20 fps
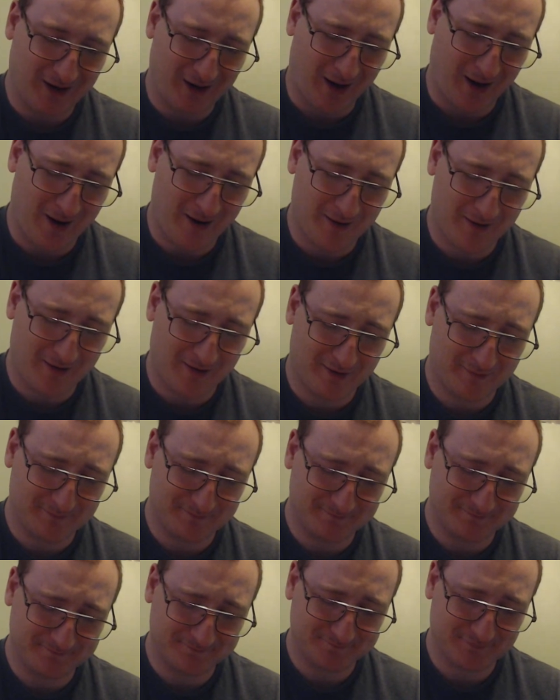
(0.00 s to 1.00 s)

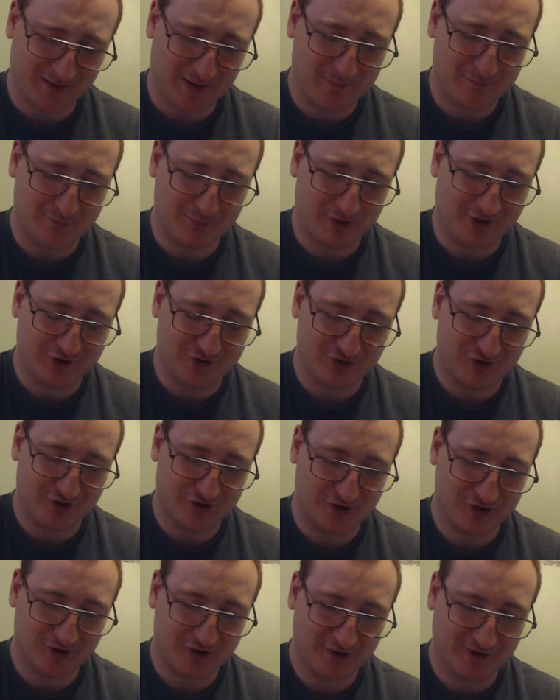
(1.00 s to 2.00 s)
Um, I'm pretty
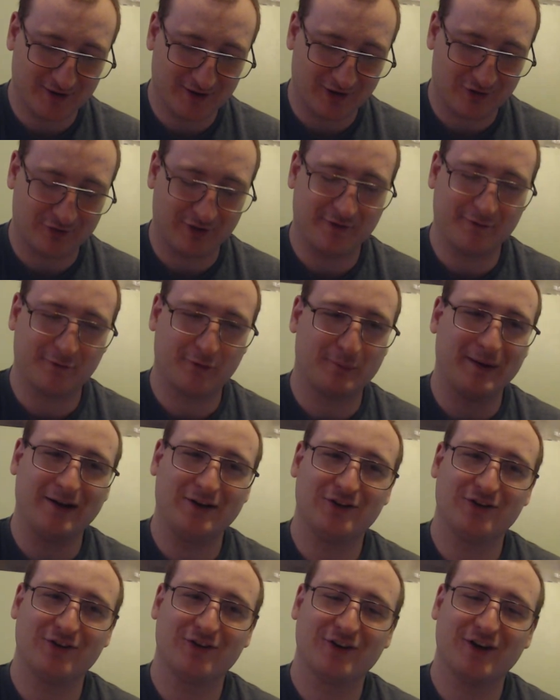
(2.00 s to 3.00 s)
sure like three, four
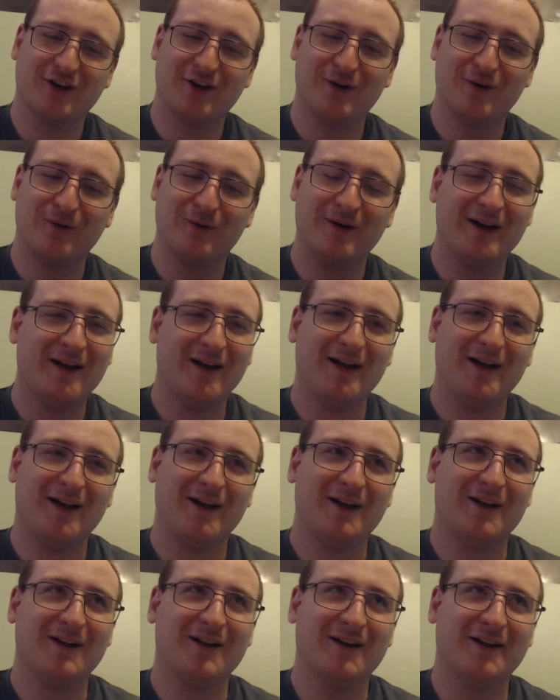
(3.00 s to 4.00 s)
pages ago,
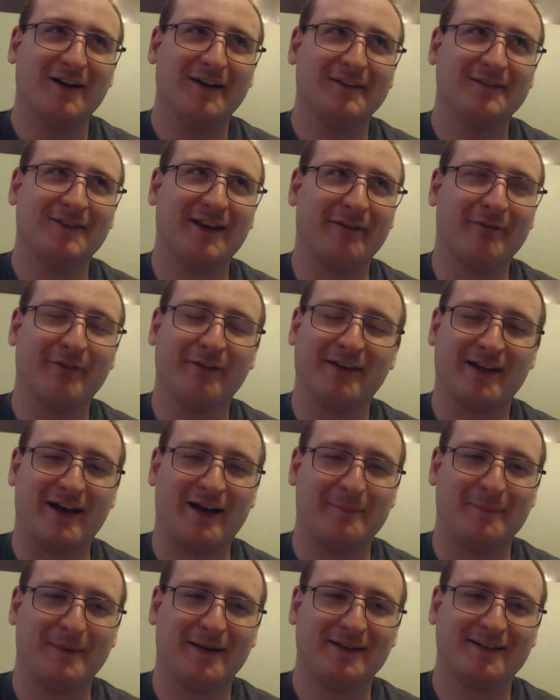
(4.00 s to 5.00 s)
Devin
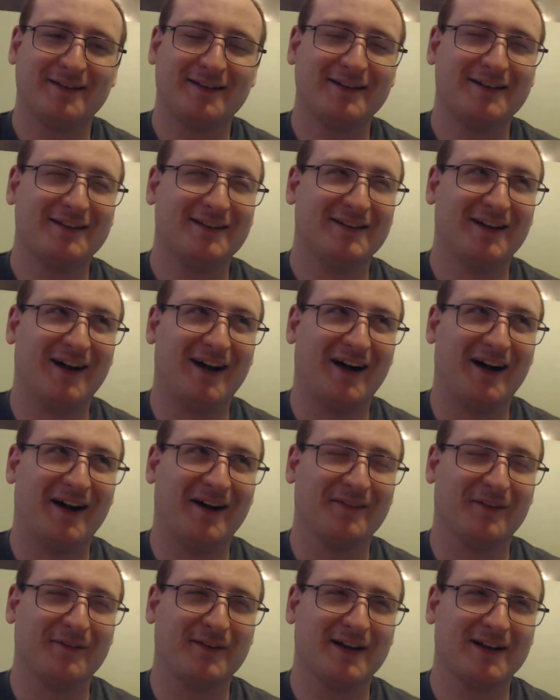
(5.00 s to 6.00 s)
commented on
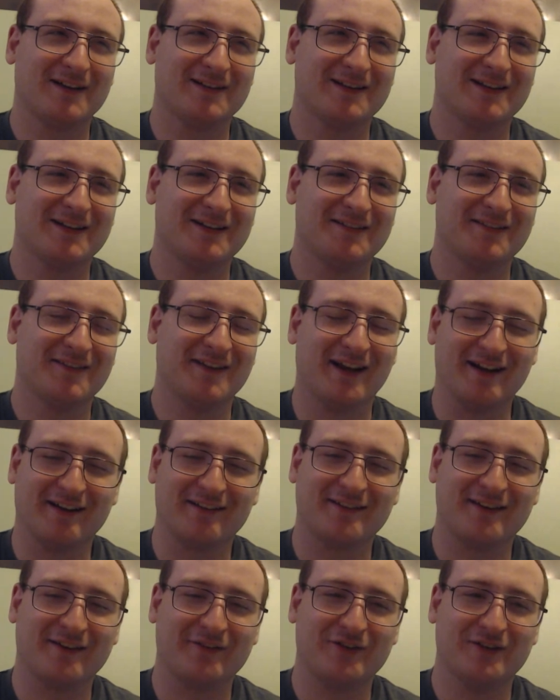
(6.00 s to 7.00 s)
the fact that the
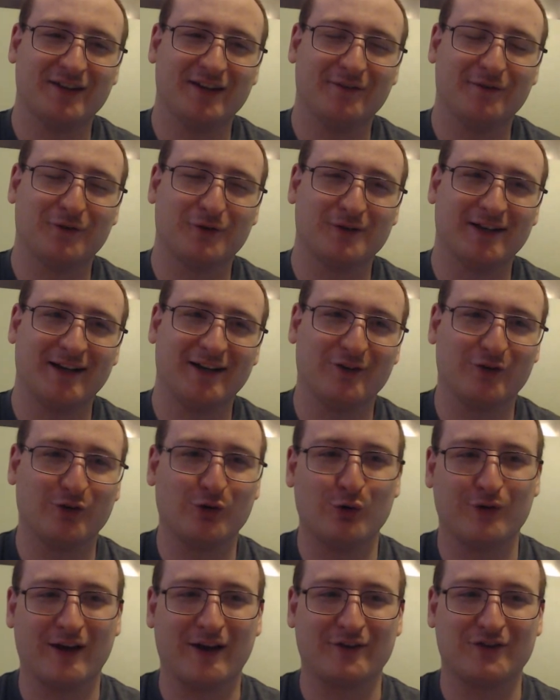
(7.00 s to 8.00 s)
NS1714 is
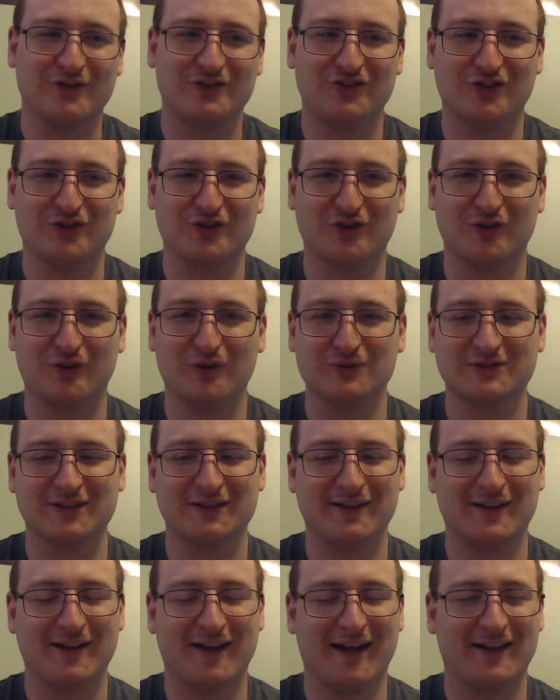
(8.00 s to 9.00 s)
2,000 years old
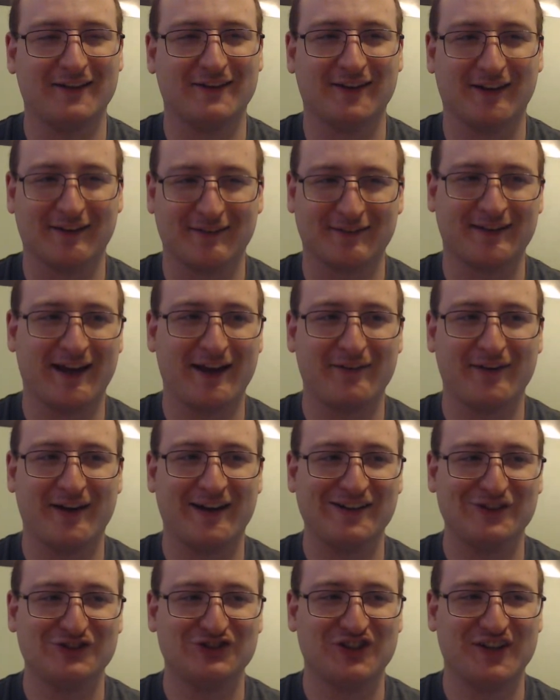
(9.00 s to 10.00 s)
and doesn't have
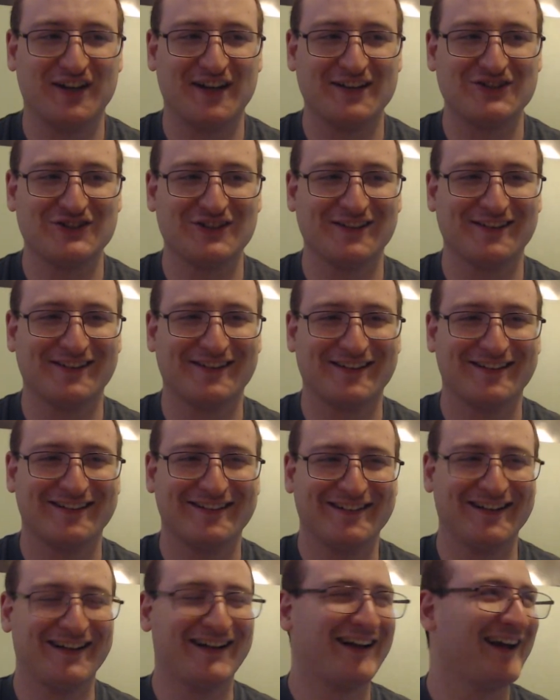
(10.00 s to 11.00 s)
energy engines.
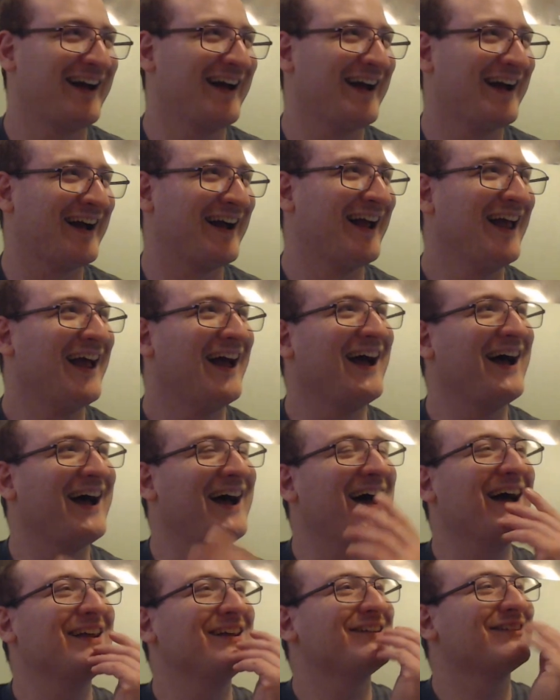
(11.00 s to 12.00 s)

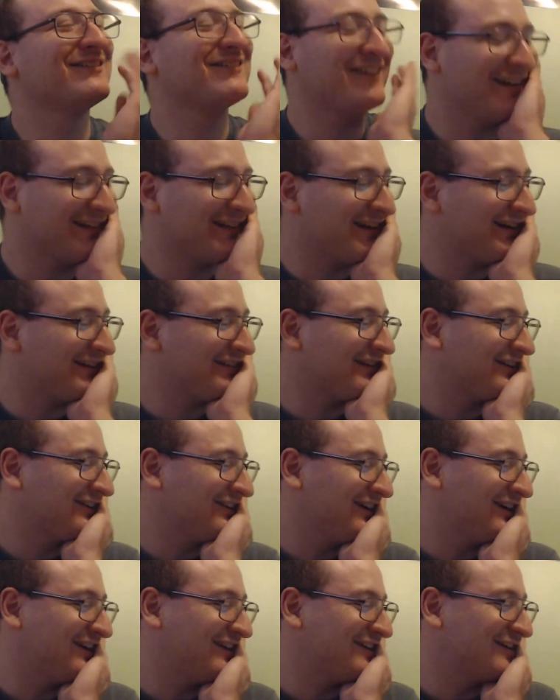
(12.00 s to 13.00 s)
I just realized I
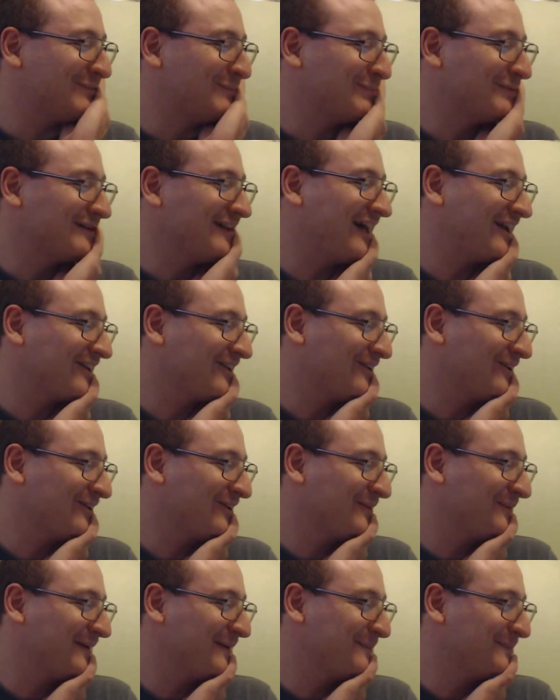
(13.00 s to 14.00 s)
created a plot hole in
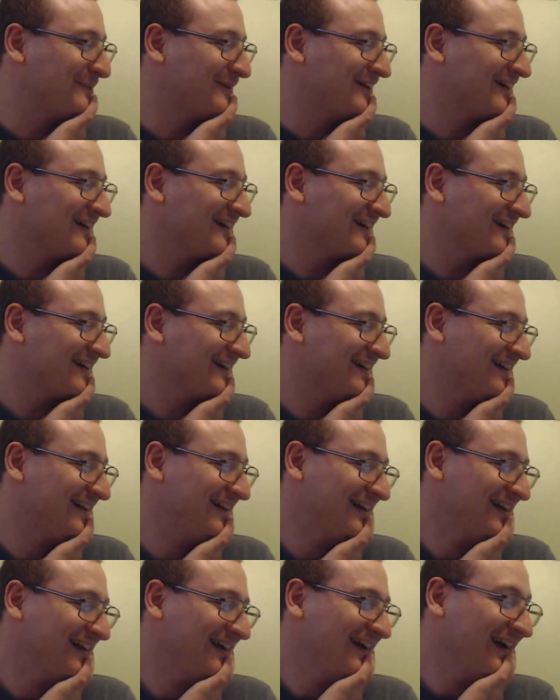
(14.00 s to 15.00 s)
my book.
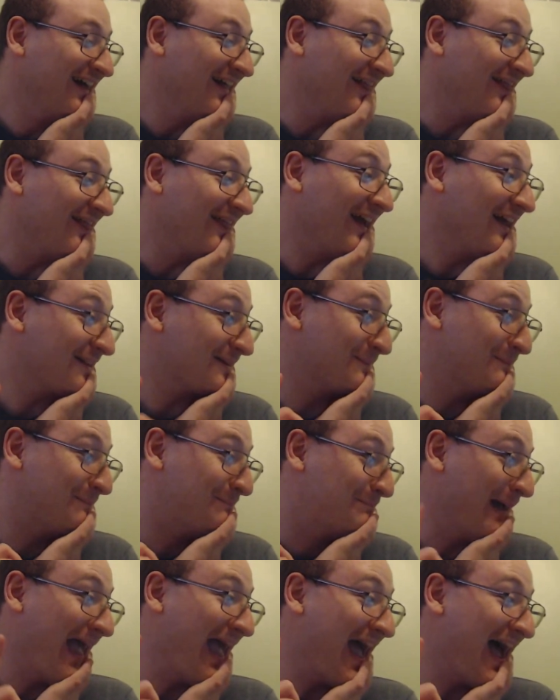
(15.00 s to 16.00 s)
That's
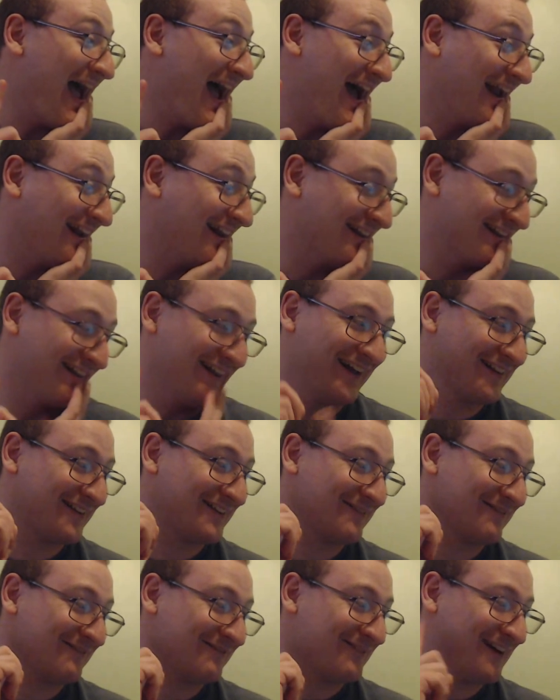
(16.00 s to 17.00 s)
bad. That's
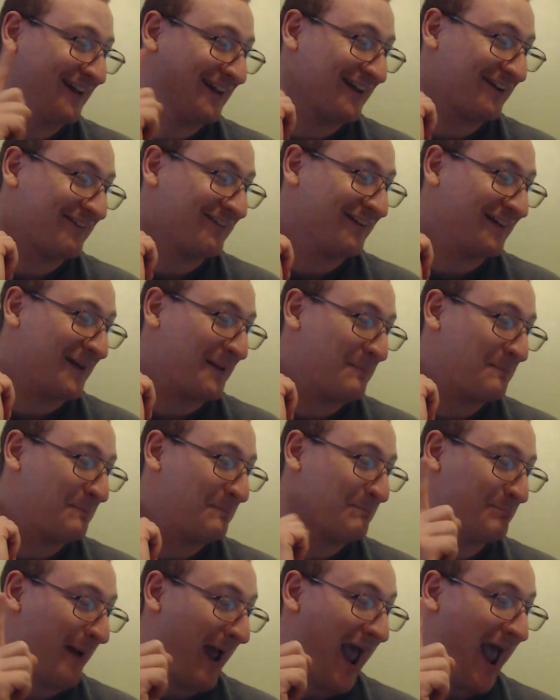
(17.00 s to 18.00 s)
really, really
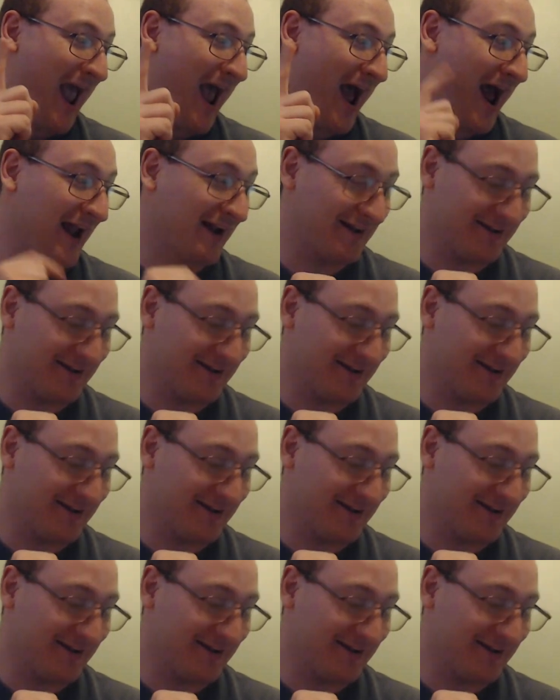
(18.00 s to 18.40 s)
bad.